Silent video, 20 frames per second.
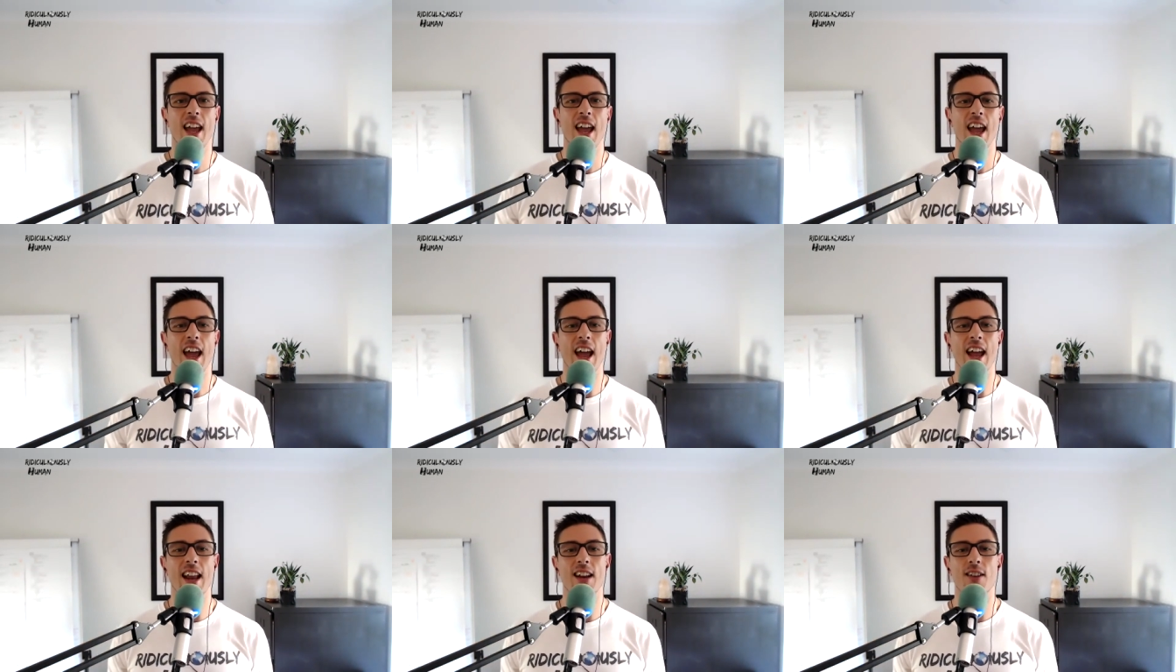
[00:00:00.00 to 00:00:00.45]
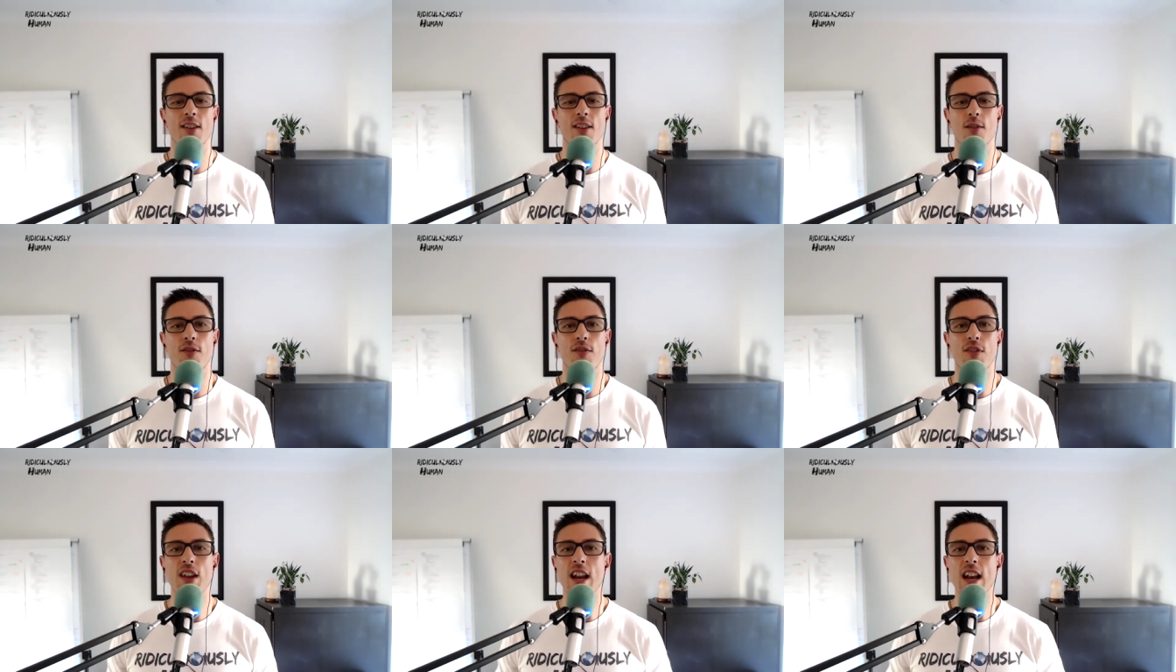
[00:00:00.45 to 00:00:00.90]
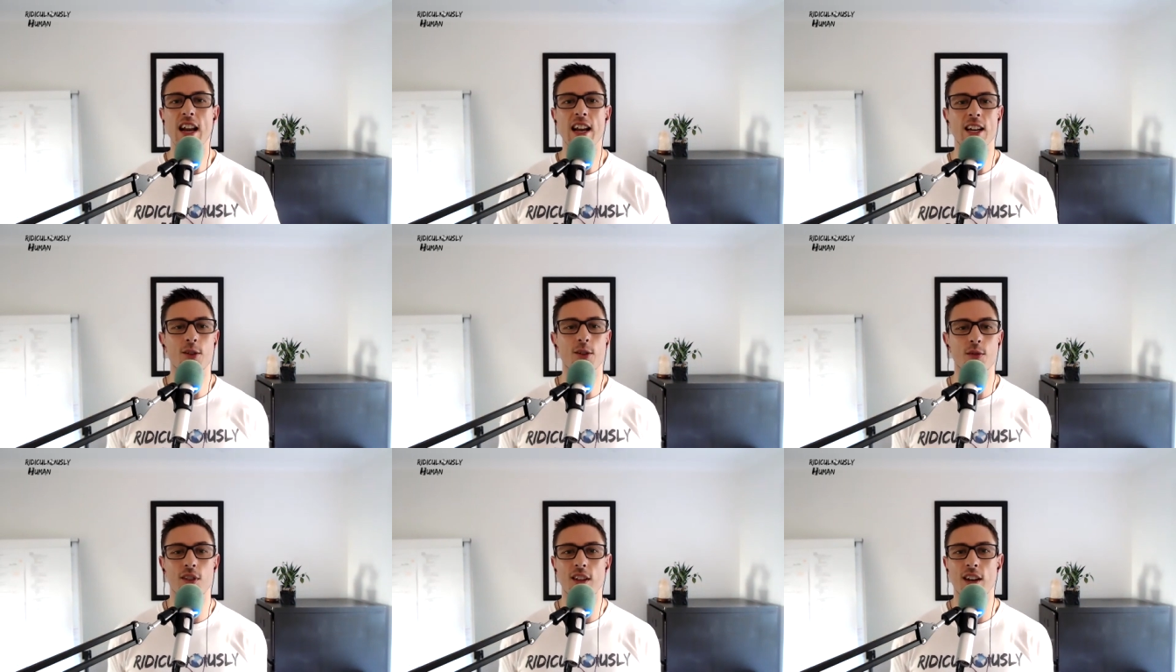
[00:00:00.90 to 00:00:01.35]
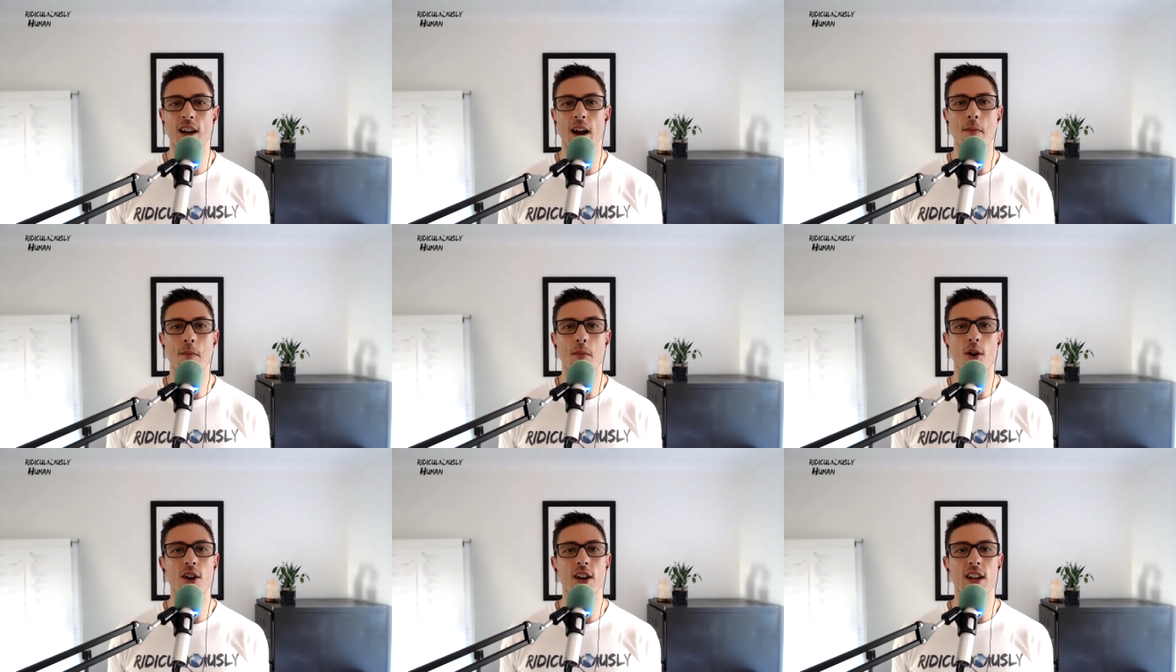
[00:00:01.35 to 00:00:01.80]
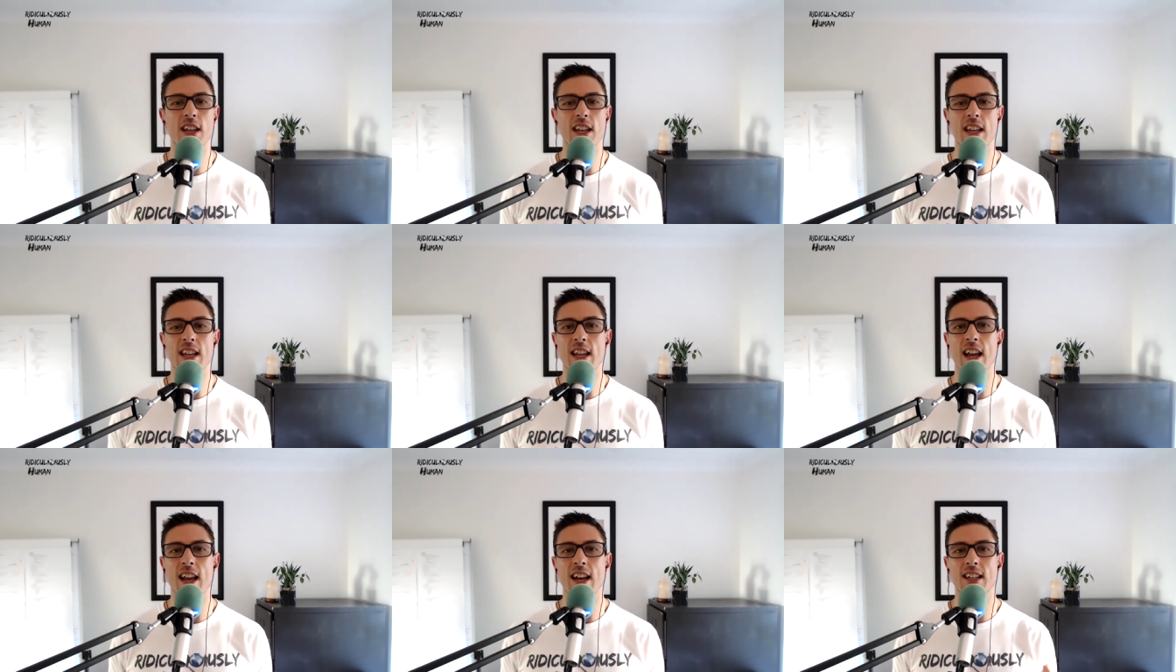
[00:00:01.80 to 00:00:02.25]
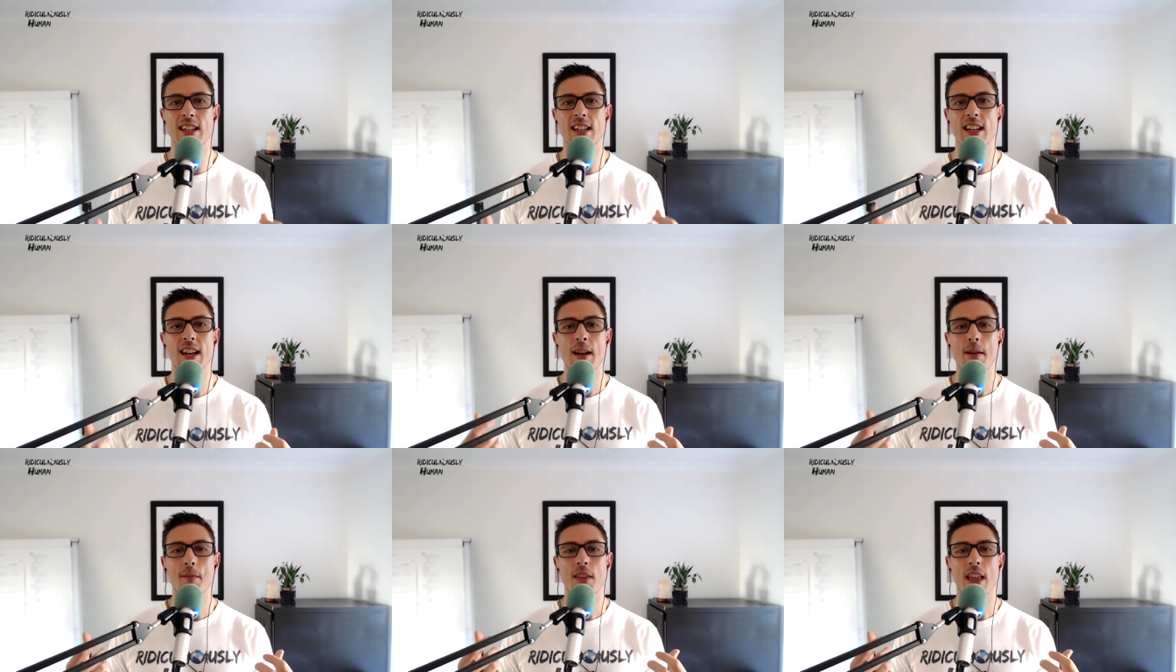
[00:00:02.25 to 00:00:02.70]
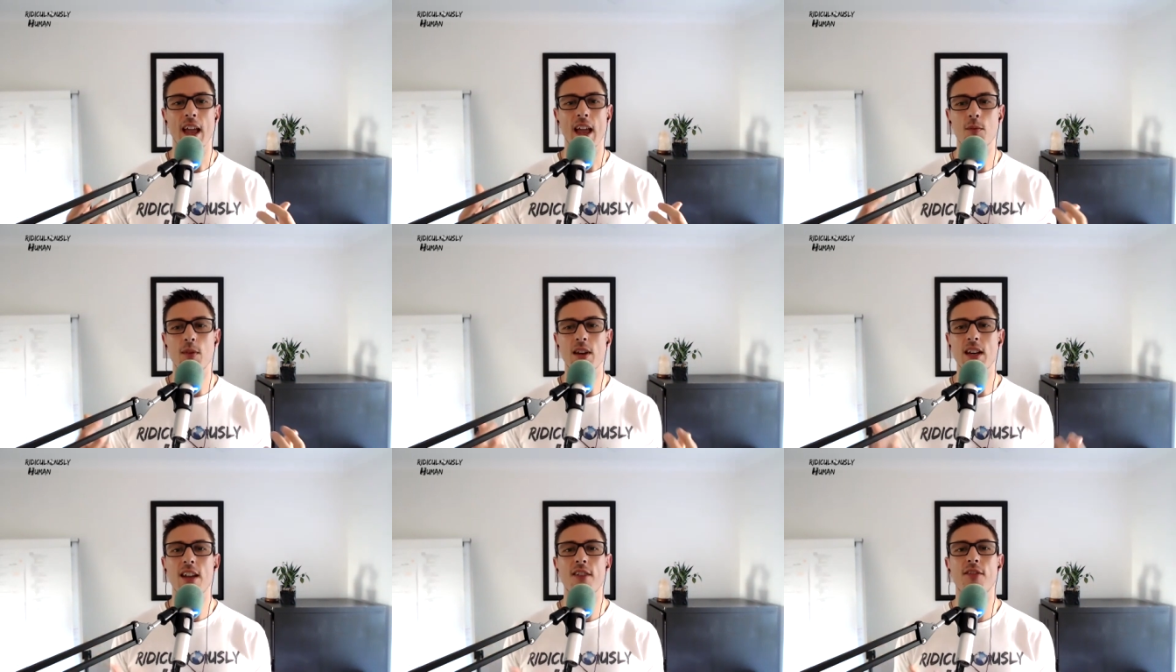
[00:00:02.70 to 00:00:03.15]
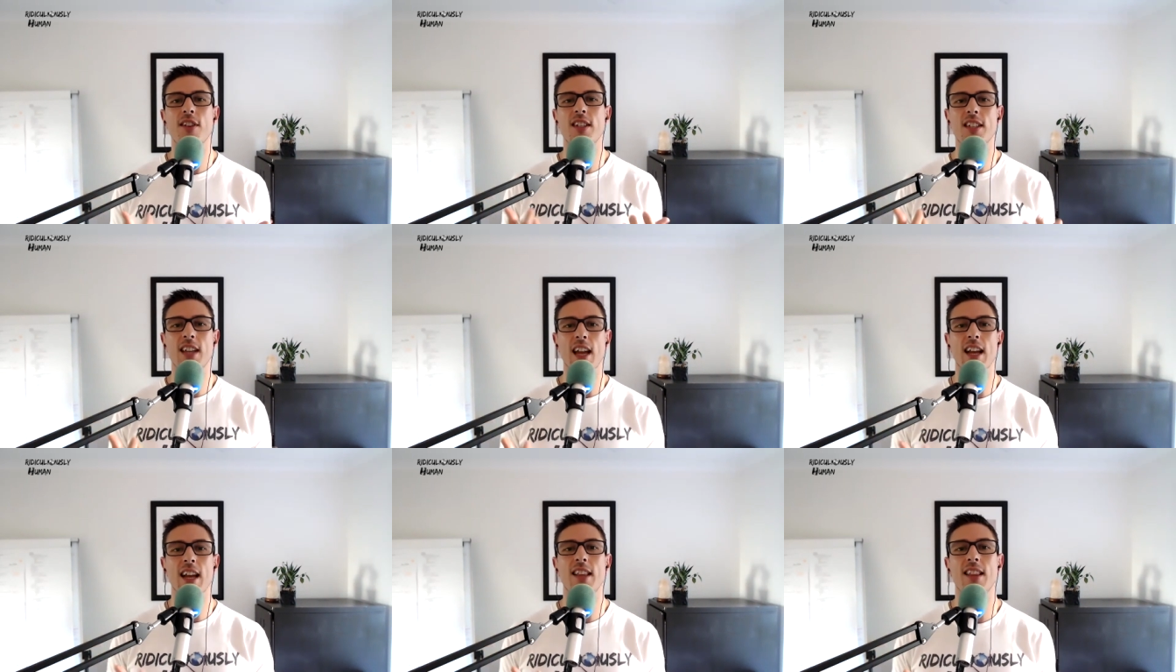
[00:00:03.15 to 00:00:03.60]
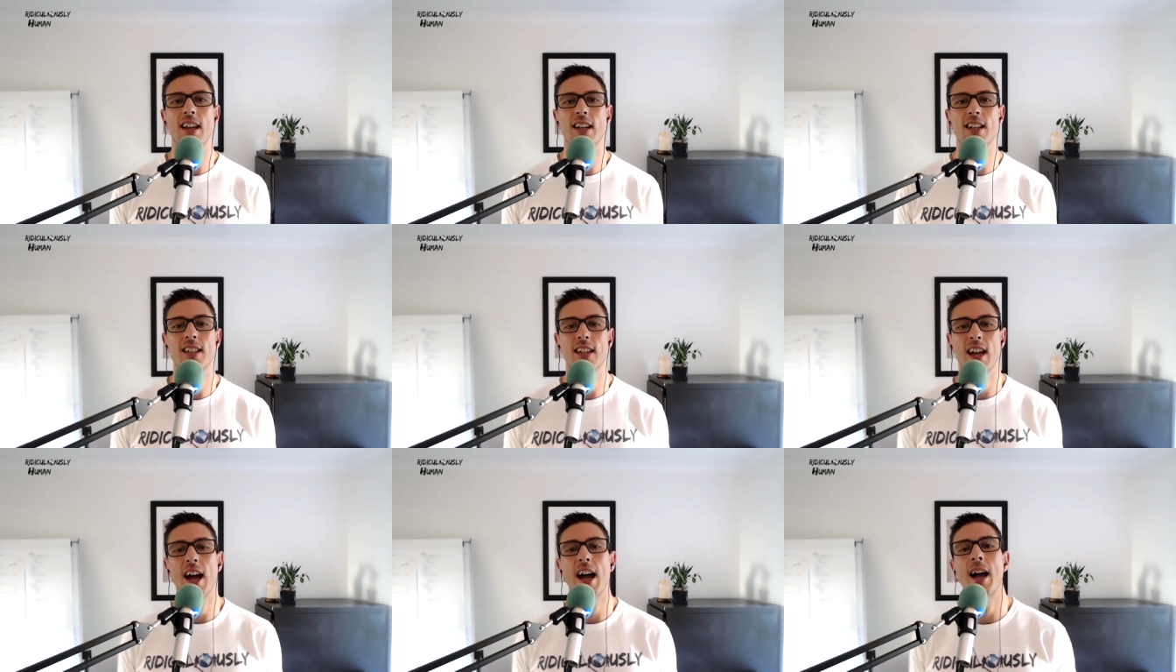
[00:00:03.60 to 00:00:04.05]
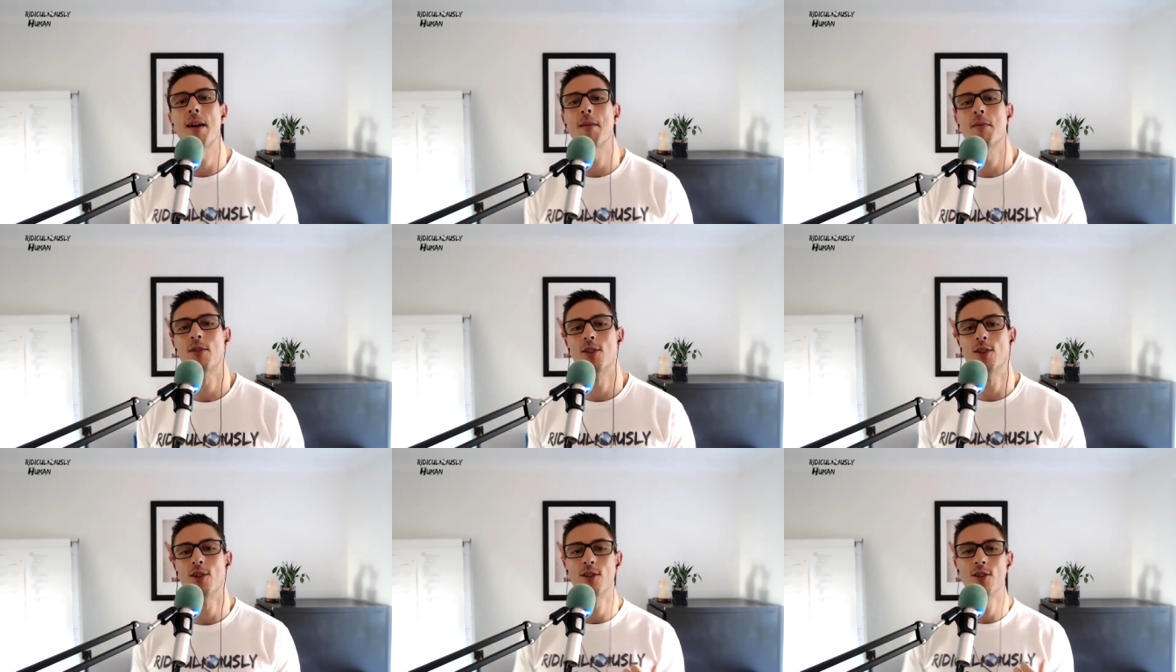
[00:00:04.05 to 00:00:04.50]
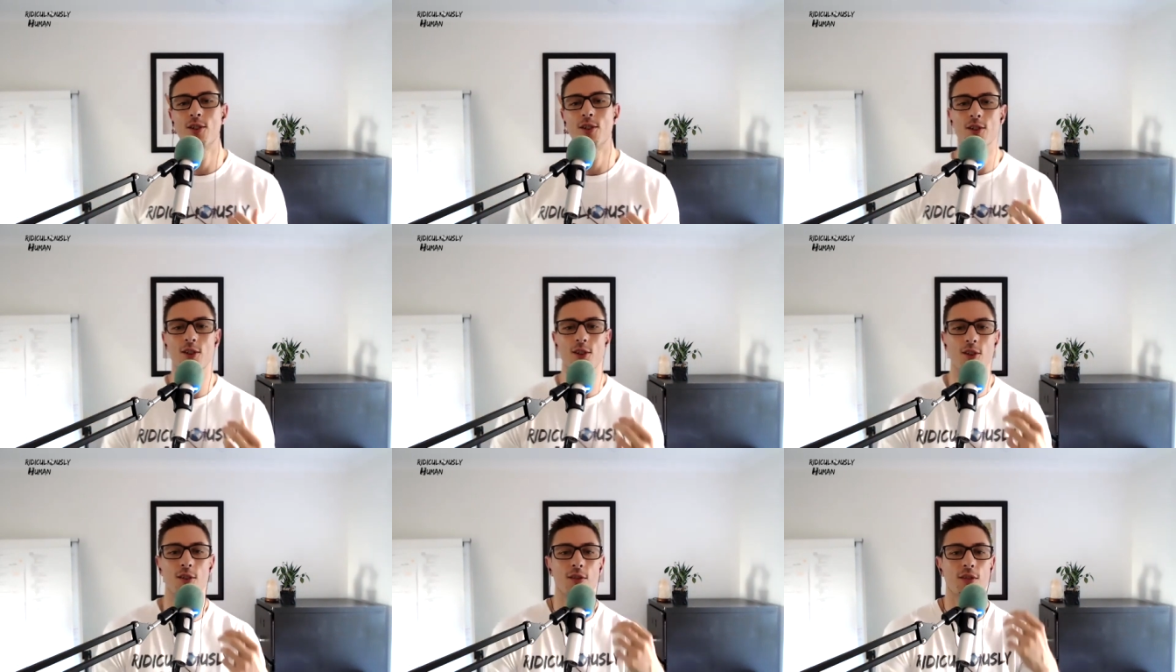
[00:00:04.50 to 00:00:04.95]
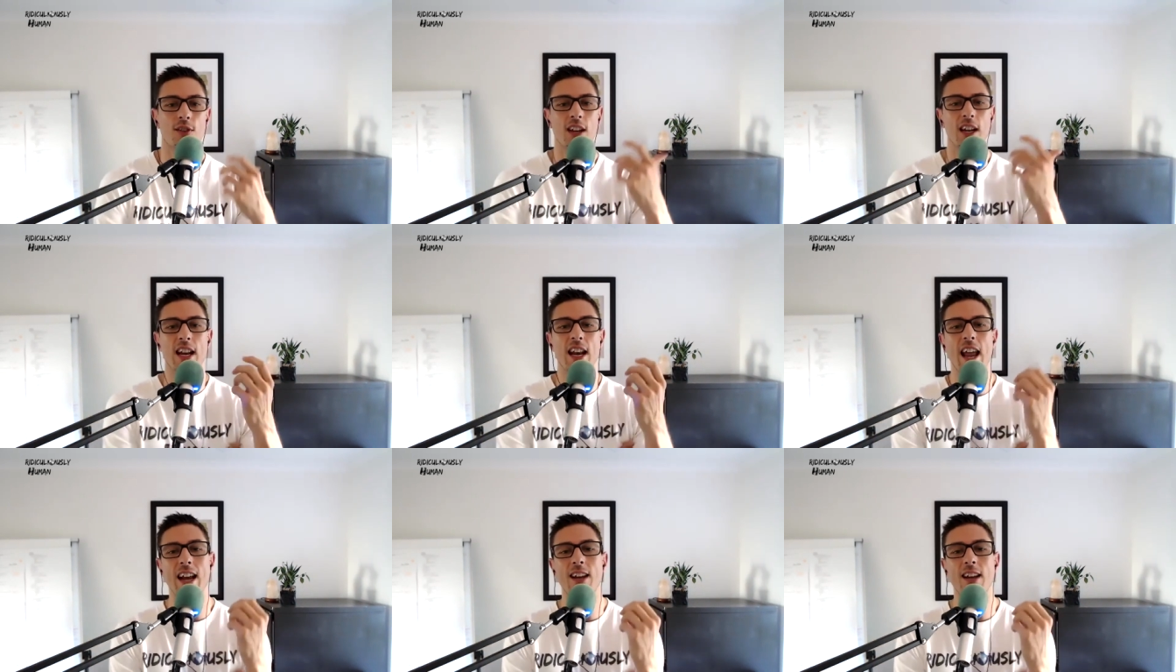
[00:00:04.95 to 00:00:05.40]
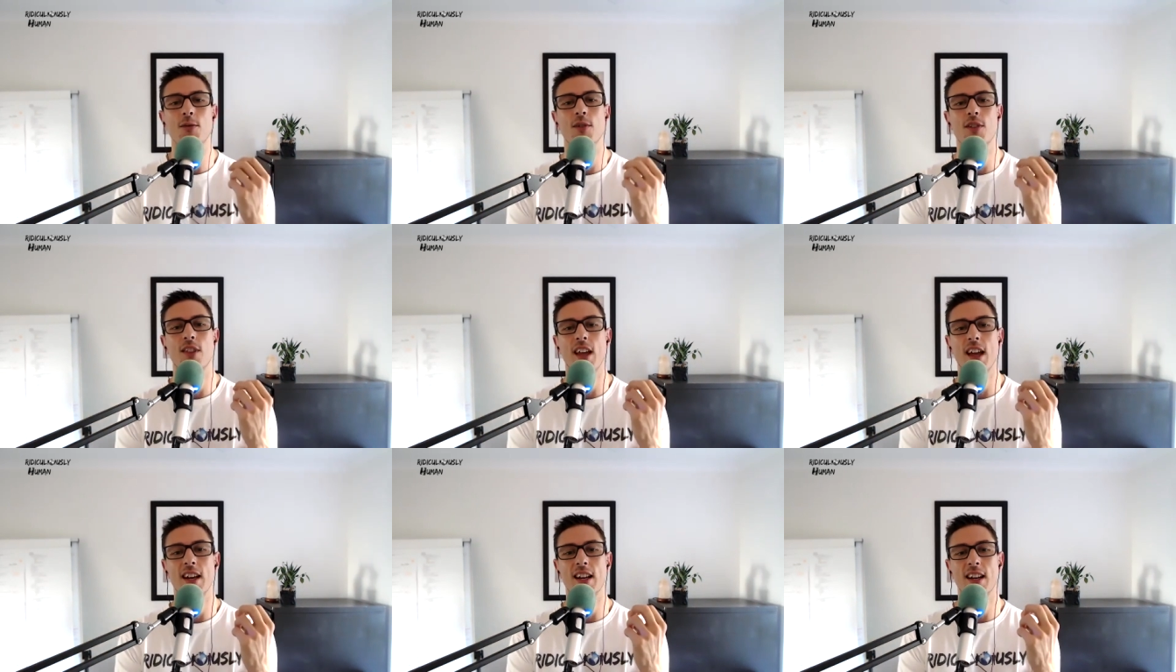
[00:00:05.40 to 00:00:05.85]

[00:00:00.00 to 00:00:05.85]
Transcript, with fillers: and the feelings within our body, and and we never take that time to to sort of connect with that.